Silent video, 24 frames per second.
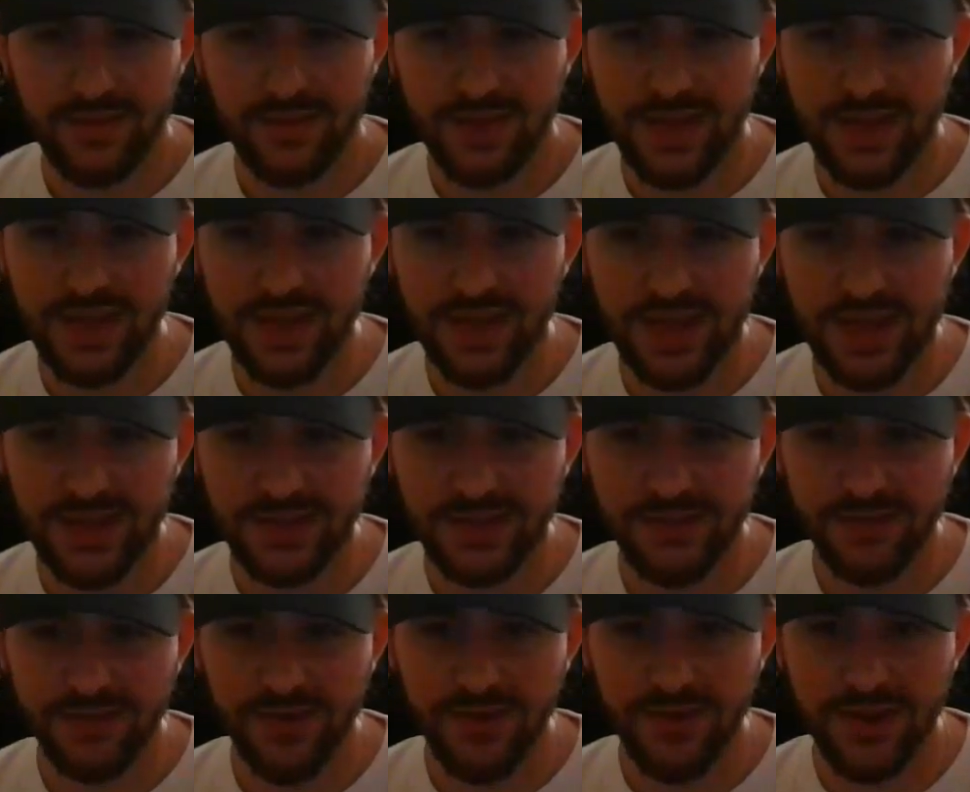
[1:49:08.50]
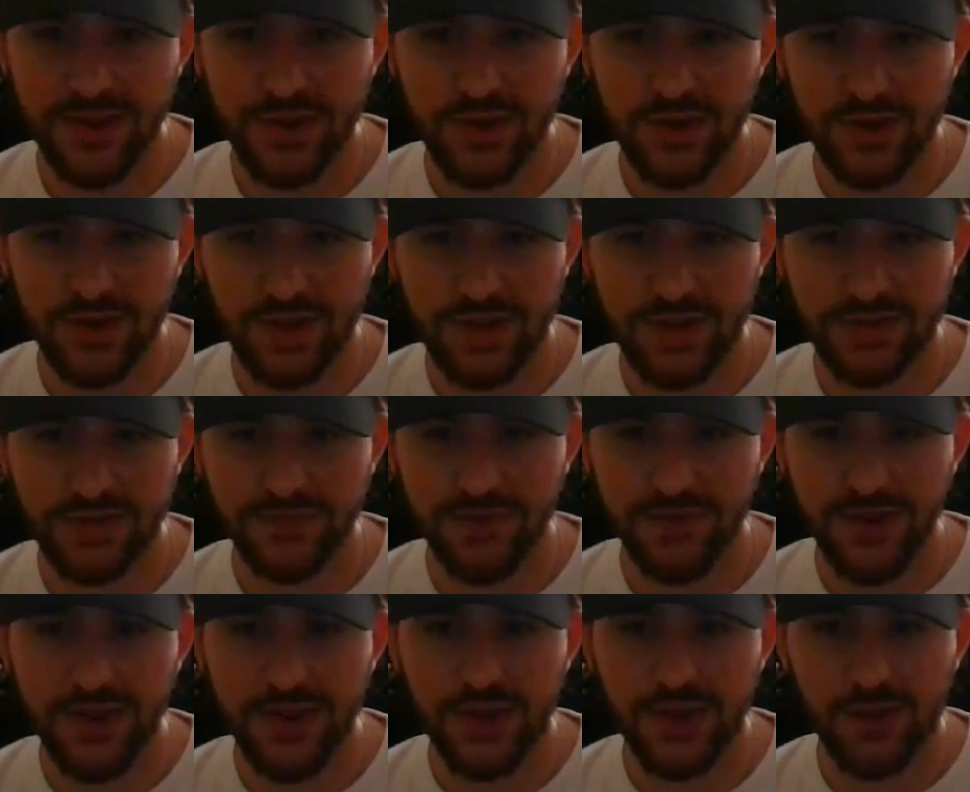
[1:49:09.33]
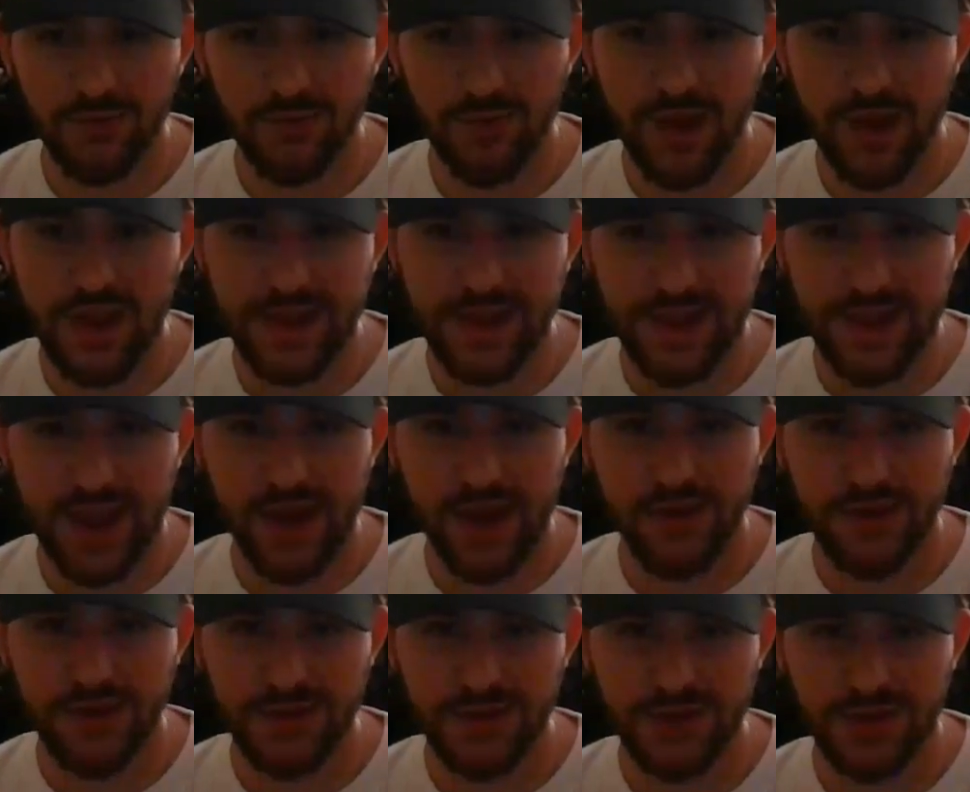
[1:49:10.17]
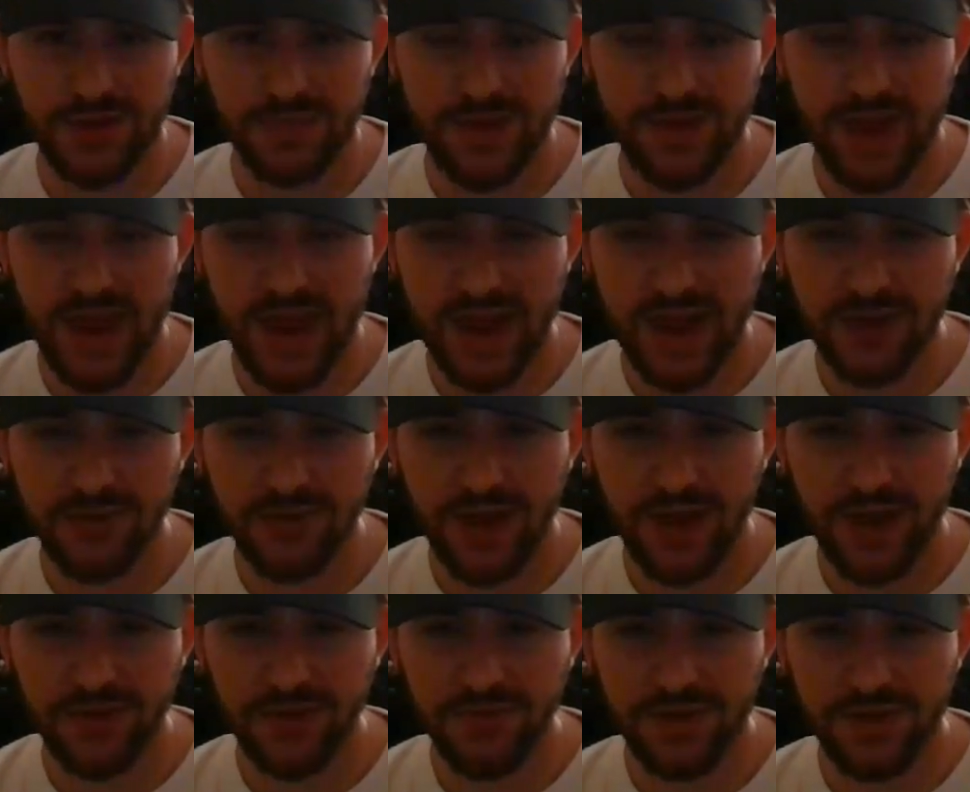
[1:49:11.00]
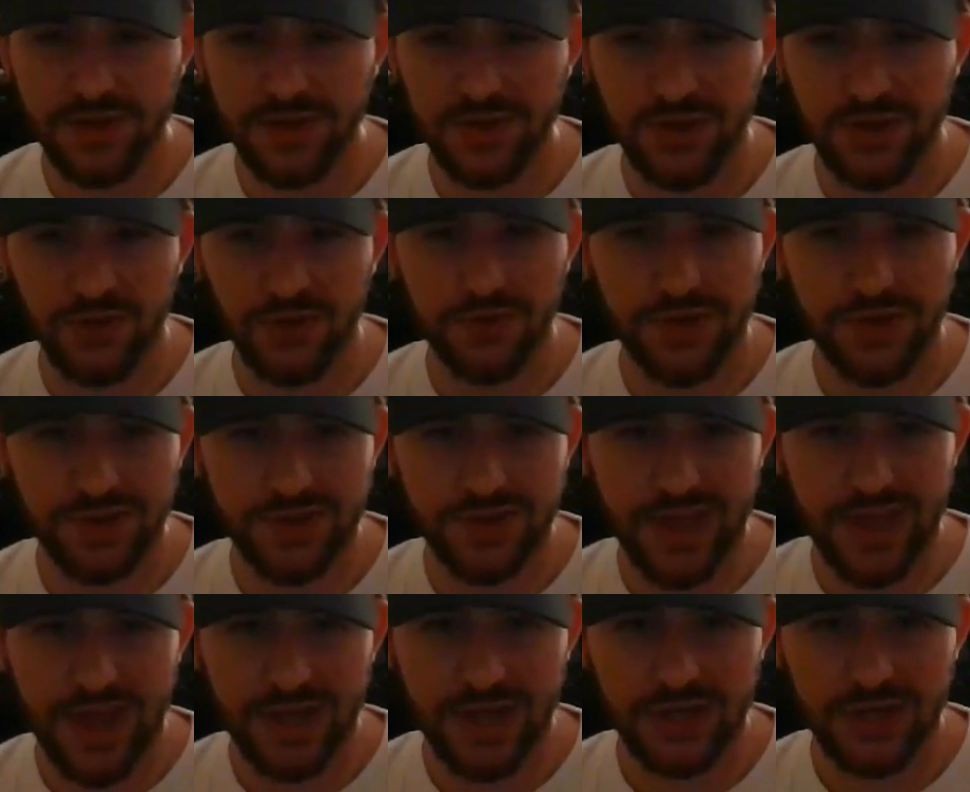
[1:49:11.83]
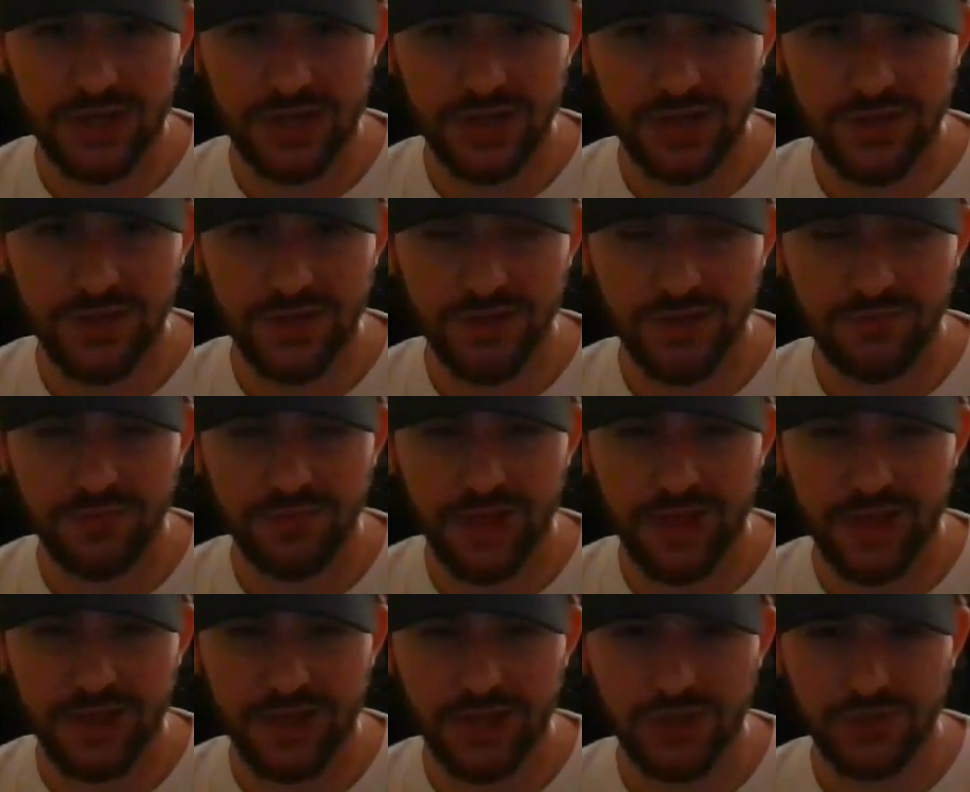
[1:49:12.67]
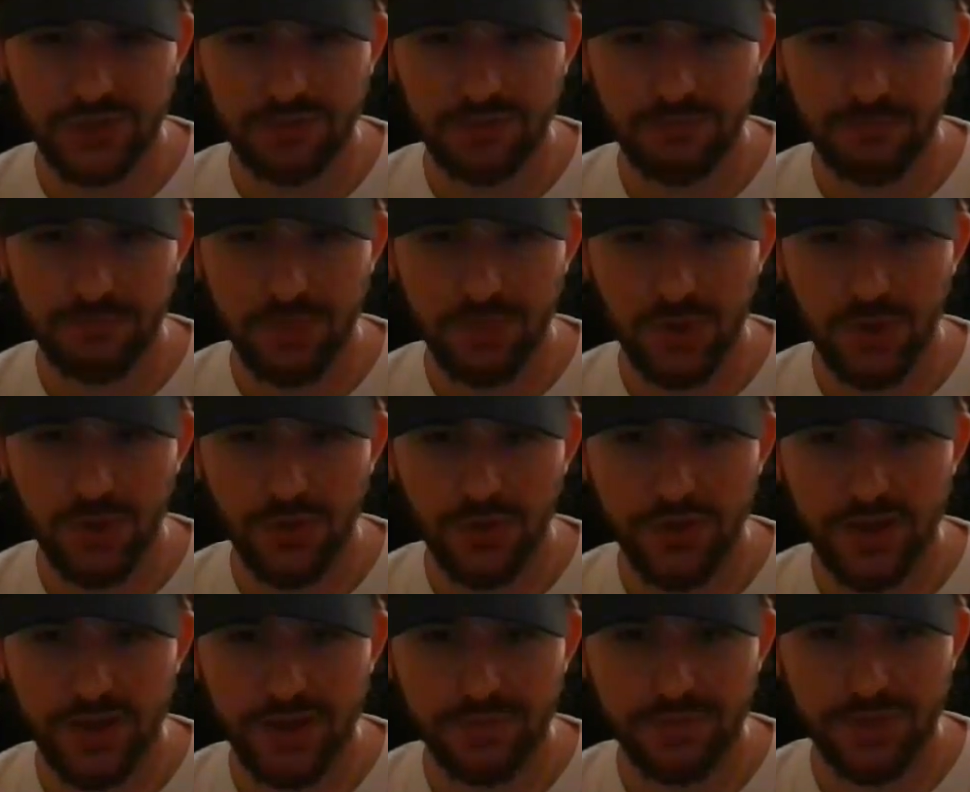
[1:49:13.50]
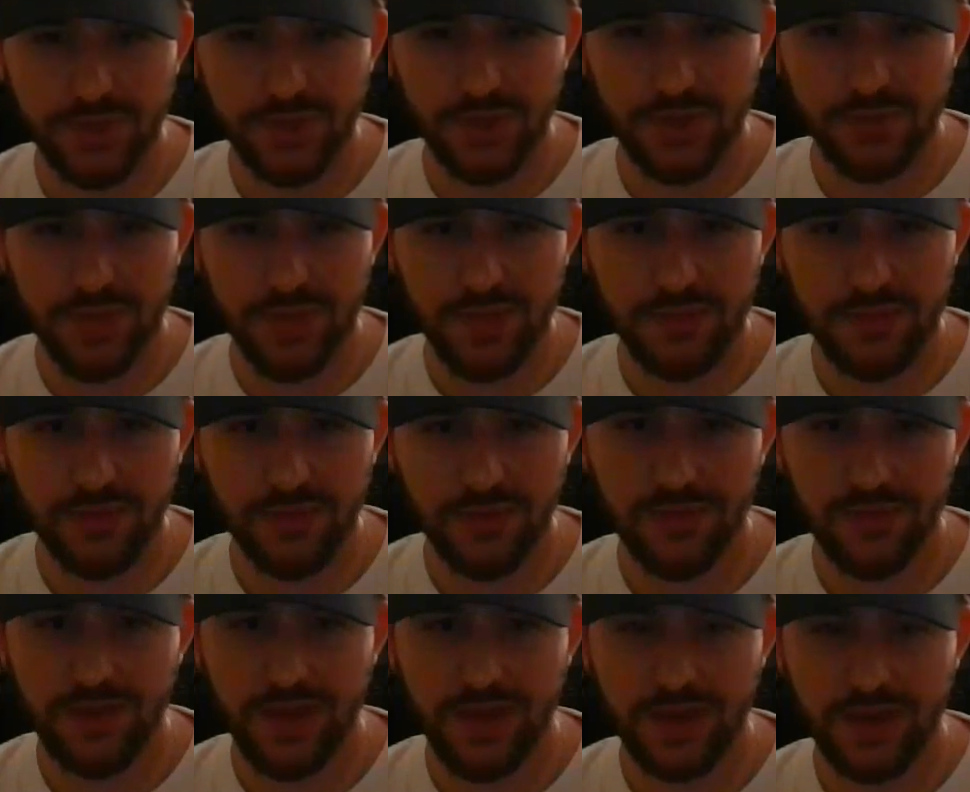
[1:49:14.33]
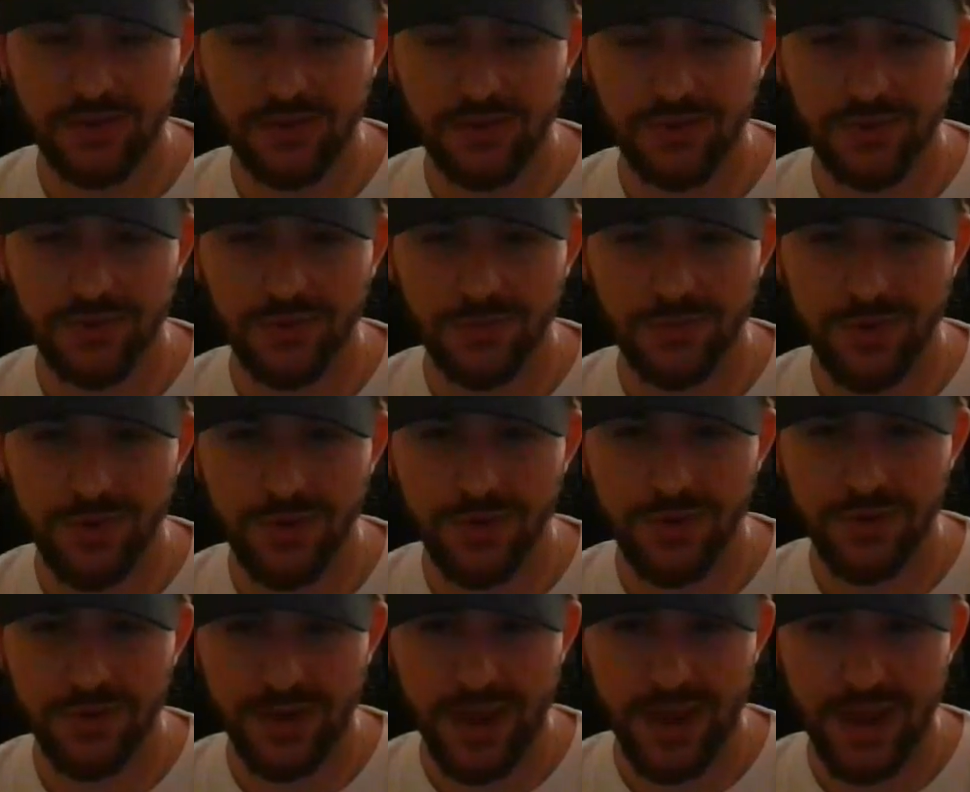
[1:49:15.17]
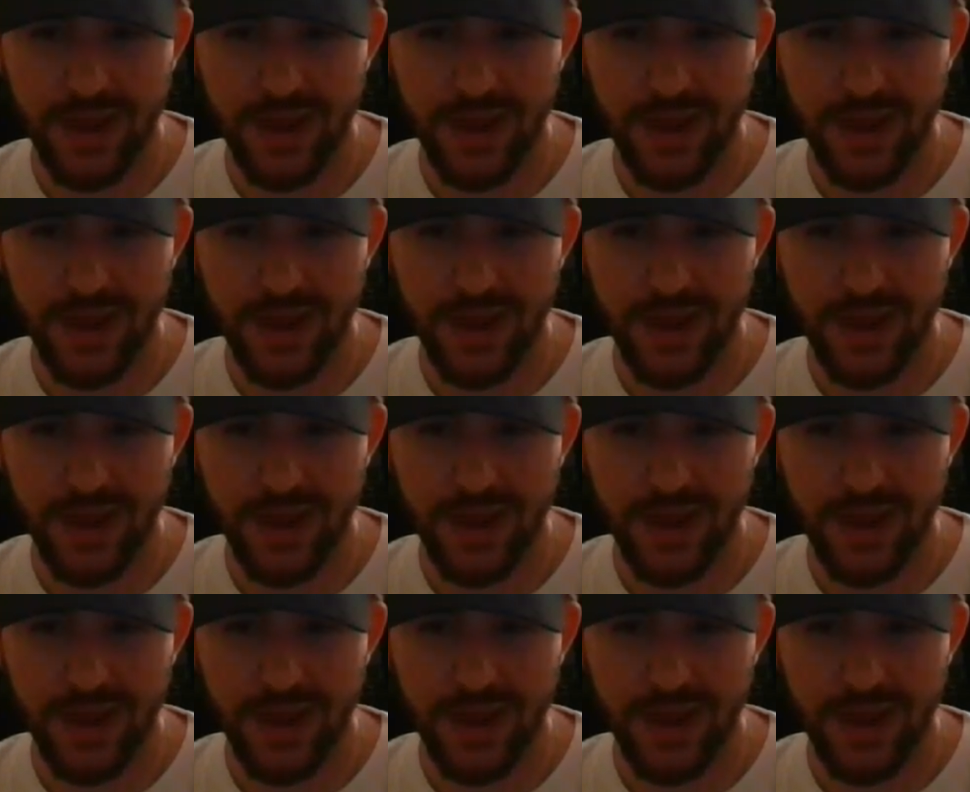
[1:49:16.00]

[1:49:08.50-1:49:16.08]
he's a great character. I don't condone his actions of like just murdering a bunch of people and also murdering